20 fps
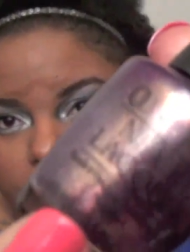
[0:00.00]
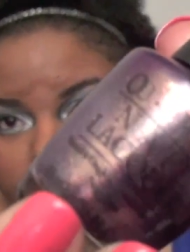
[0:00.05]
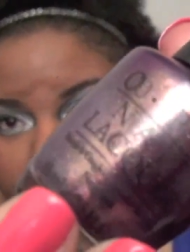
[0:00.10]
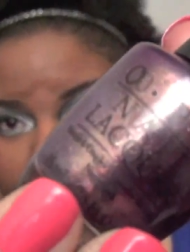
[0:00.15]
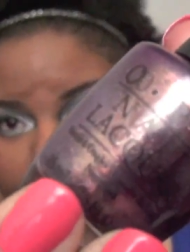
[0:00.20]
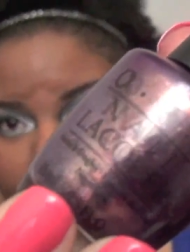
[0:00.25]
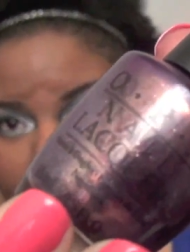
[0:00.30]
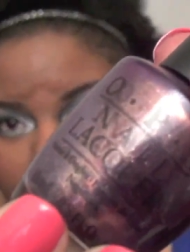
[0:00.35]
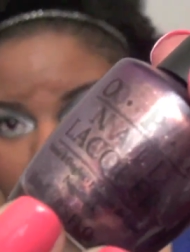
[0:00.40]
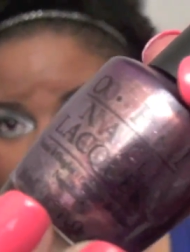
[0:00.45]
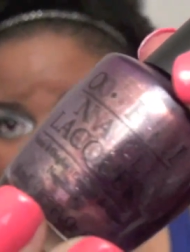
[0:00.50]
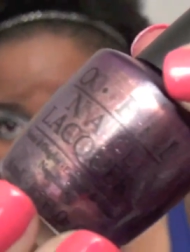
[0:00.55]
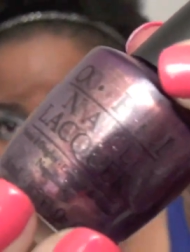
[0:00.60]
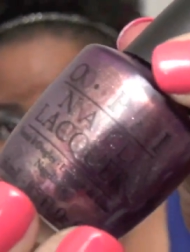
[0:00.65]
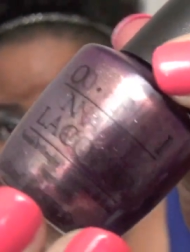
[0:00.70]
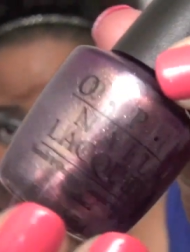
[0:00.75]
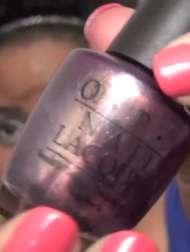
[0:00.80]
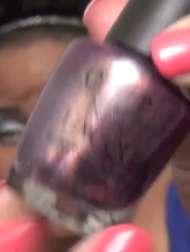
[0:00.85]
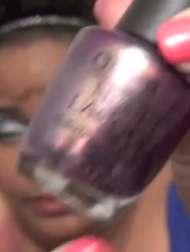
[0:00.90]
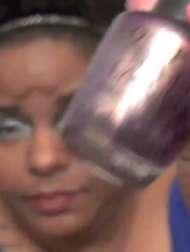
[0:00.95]
pretty.
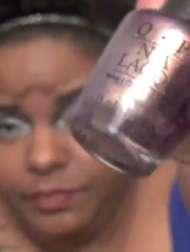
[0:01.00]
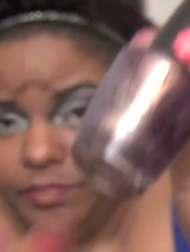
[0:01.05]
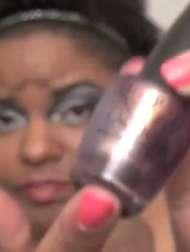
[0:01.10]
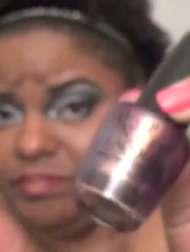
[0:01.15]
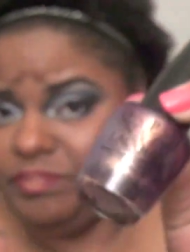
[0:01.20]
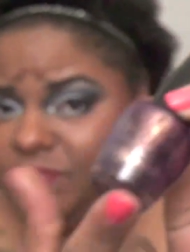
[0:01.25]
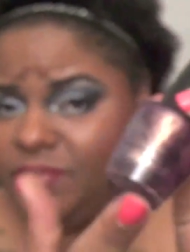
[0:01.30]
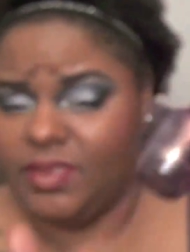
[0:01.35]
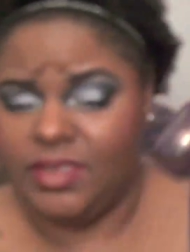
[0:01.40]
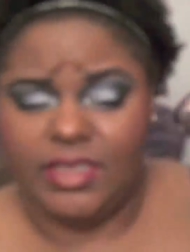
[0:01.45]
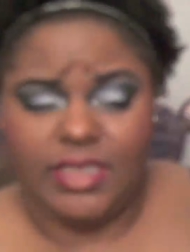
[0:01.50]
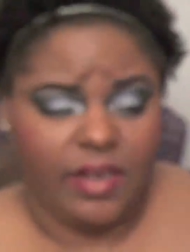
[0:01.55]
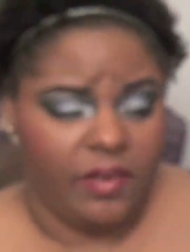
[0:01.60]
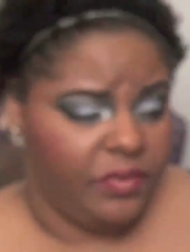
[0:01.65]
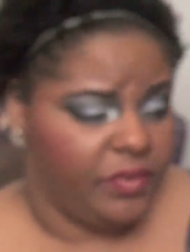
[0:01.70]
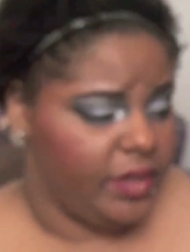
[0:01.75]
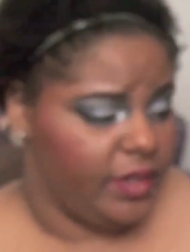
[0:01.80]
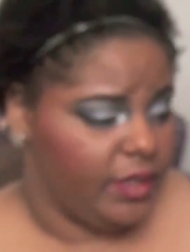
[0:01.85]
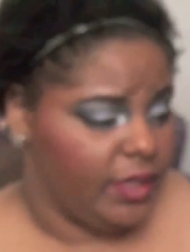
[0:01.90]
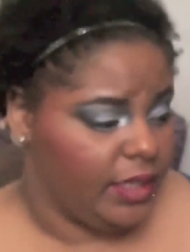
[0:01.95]

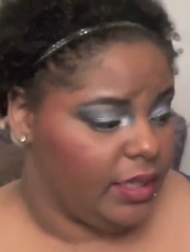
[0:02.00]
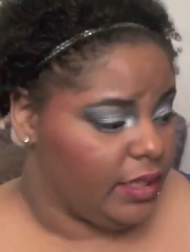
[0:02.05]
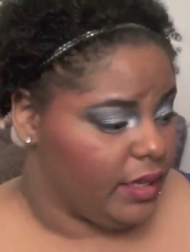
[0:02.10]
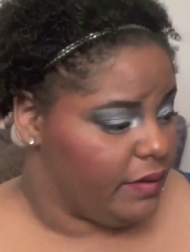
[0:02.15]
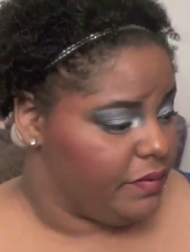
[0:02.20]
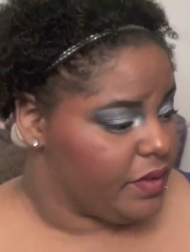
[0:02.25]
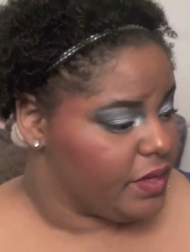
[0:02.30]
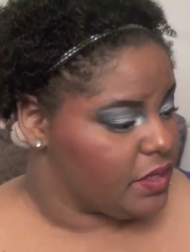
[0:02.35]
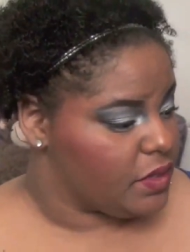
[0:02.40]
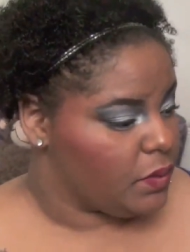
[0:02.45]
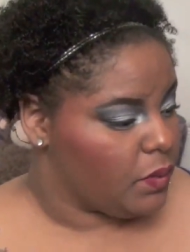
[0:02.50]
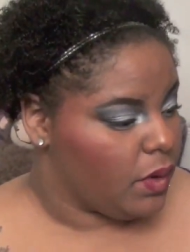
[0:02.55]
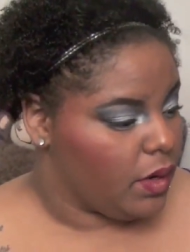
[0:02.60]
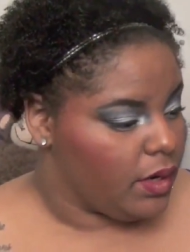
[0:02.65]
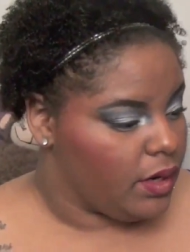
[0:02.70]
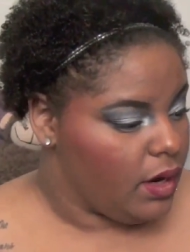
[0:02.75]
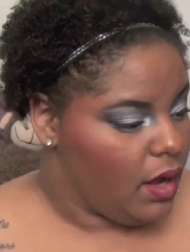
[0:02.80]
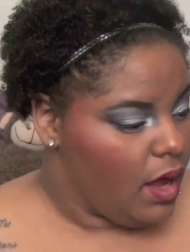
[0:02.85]
Definitely love this one.